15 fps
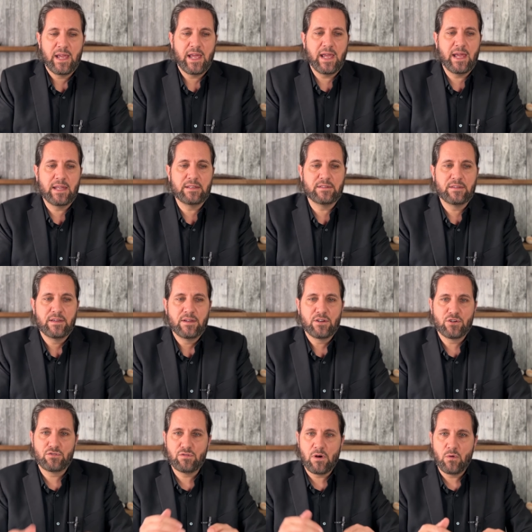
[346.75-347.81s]
and
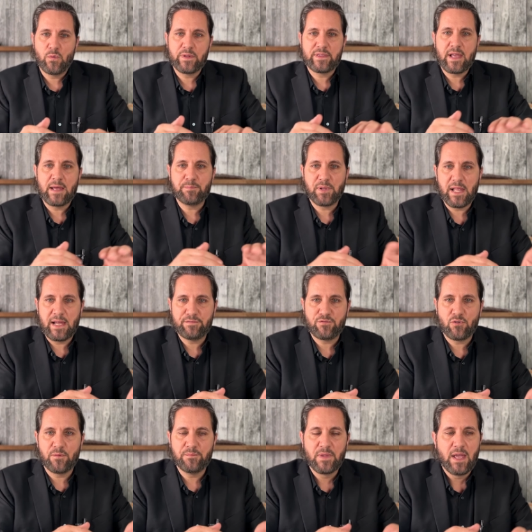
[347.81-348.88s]
grow with that
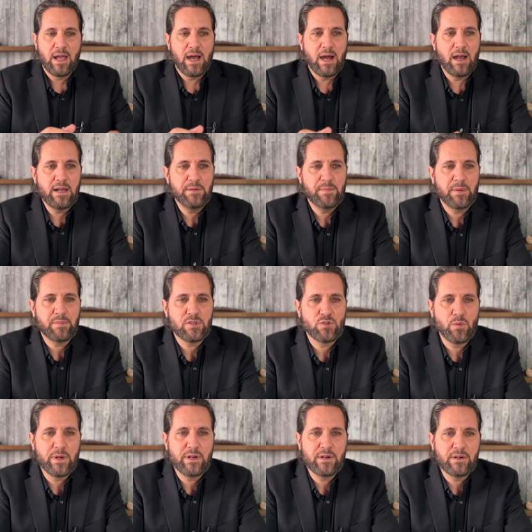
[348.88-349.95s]
platform. I remember
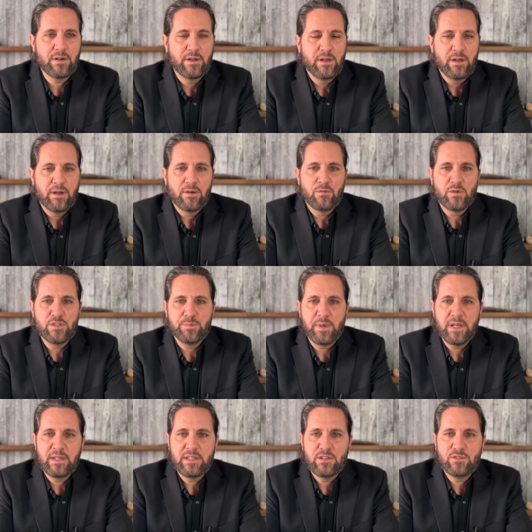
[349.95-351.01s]
Twitter was
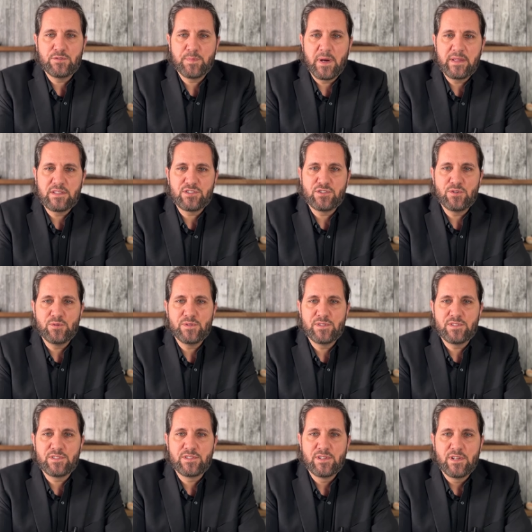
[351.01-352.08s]
being used by the
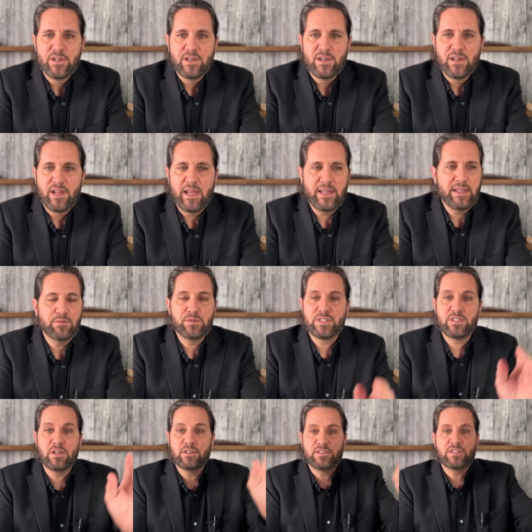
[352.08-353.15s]
students, and it was
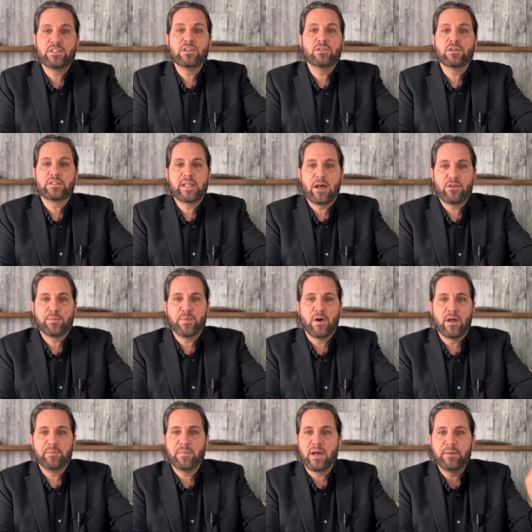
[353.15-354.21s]
st still looked down
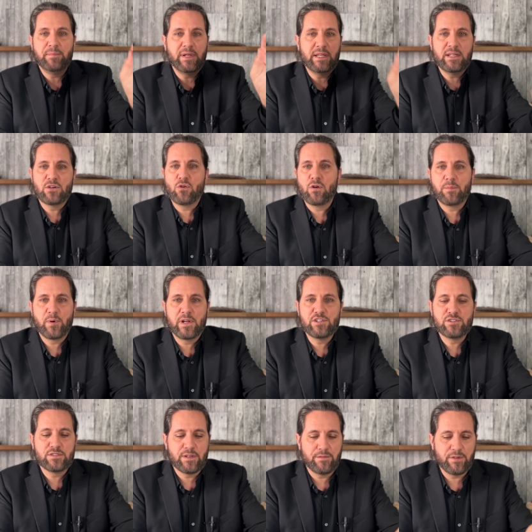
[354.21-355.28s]
upon by media
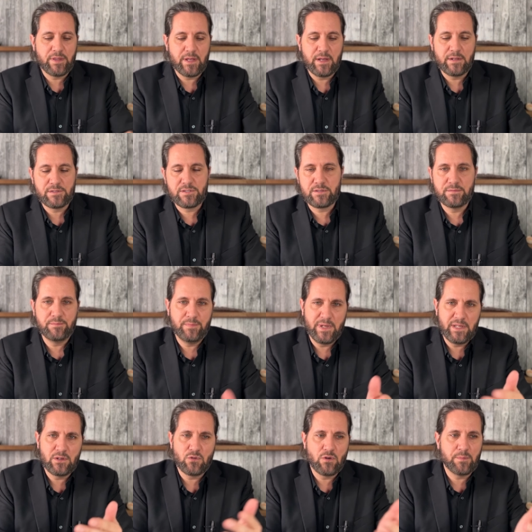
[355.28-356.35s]
corporations and everything else,
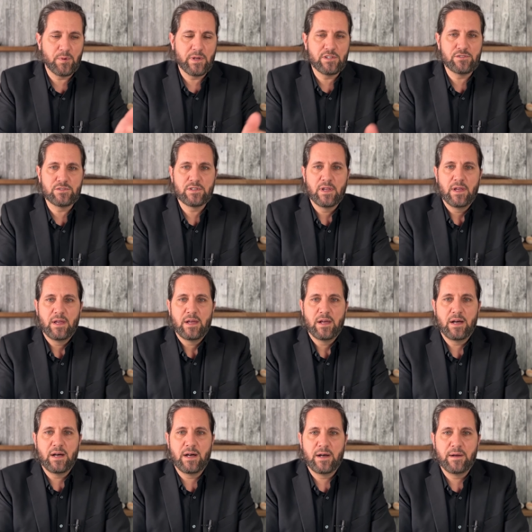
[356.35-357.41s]
media corporations.
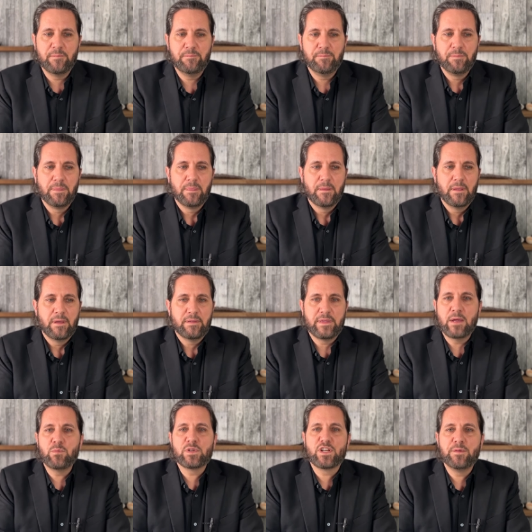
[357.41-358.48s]
Um, they
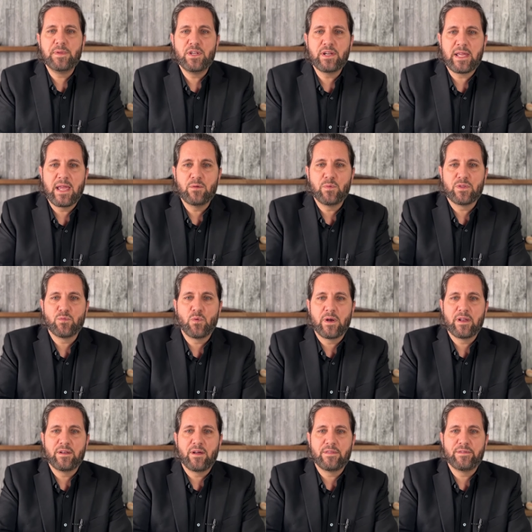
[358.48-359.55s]
would communicate with one
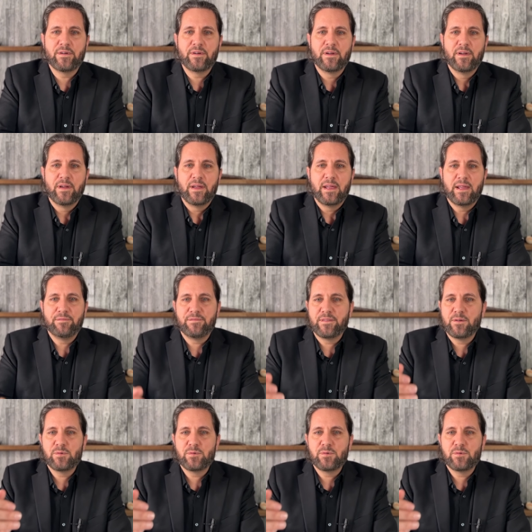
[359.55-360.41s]
another. If there